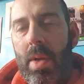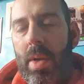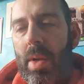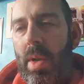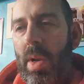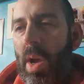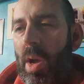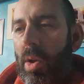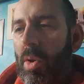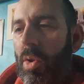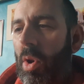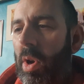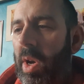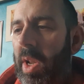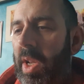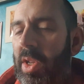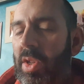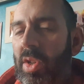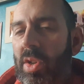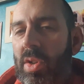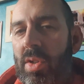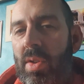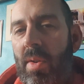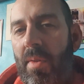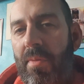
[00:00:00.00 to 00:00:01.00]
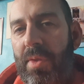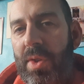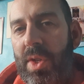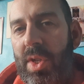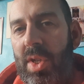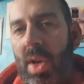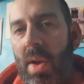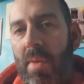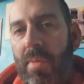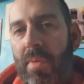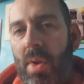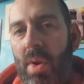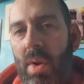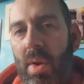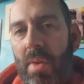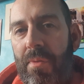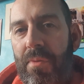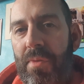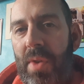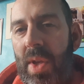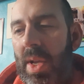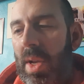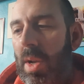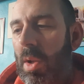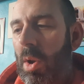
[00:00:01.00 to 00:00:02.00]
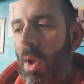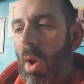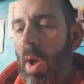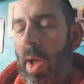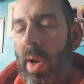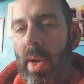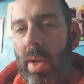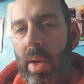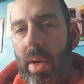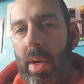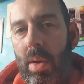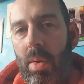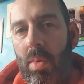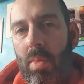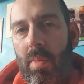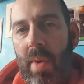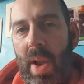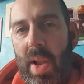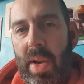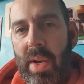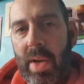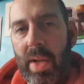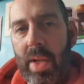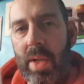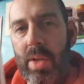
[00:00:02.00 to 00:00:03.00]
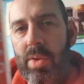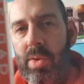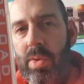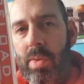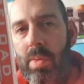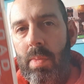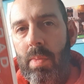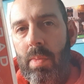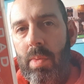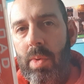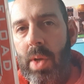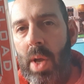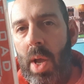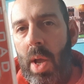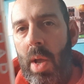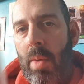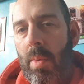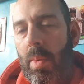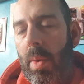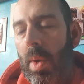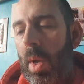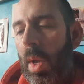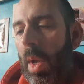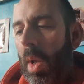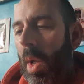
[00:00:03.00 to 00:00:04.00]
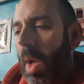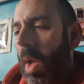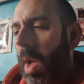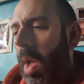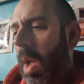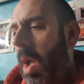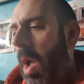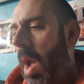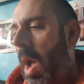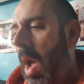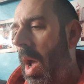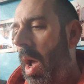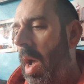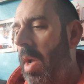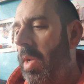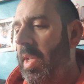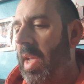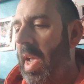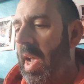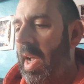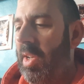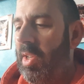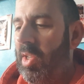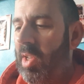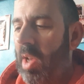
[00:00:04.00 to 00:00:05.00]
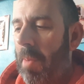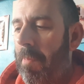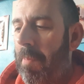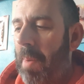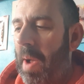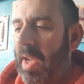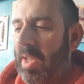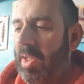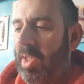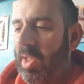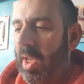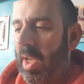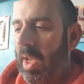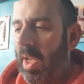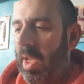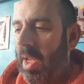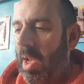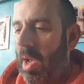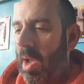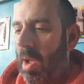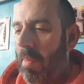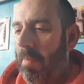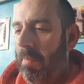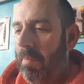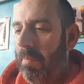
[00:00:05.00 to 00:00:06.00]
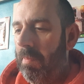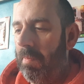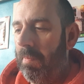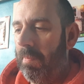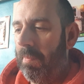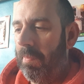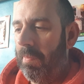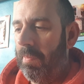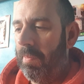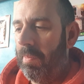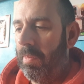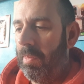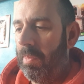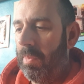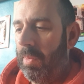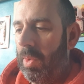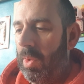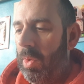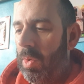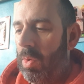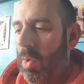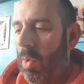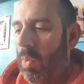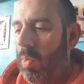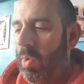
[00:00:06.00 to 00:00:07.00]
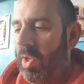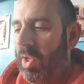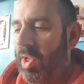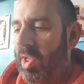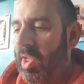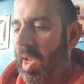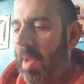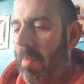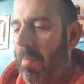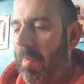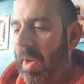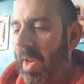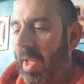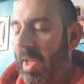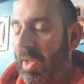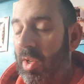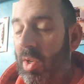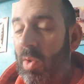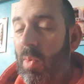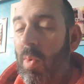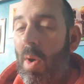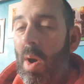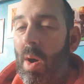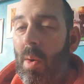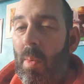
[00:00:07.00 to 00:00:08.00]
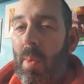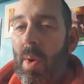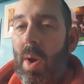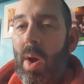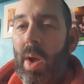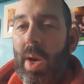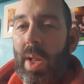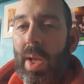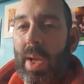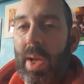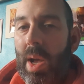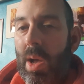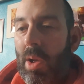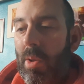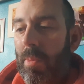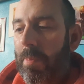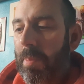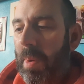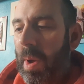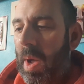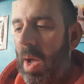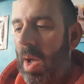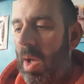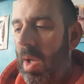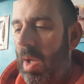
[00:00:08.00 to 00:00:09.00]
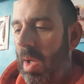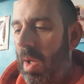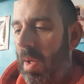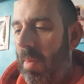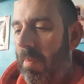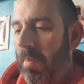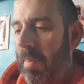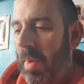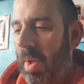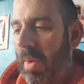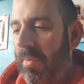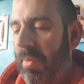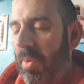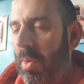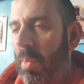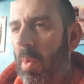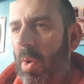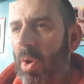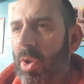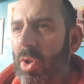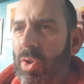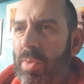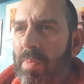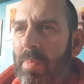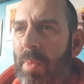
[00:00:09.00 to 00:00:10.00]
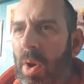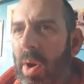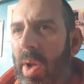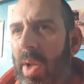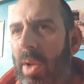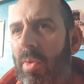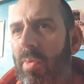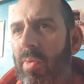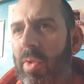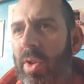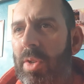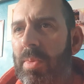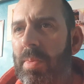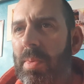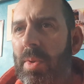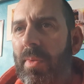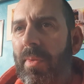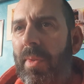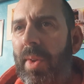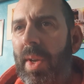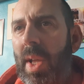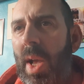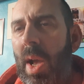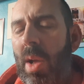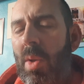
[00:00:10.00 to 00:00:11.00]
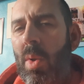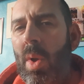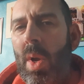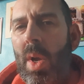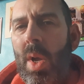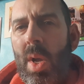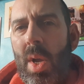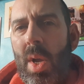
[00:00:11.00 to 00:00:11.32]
Now I got this because obviously I've got the thin client and it will run this. So yeah, so basically Gordon sent me this quite a while ago, but if you watch my Christmas video,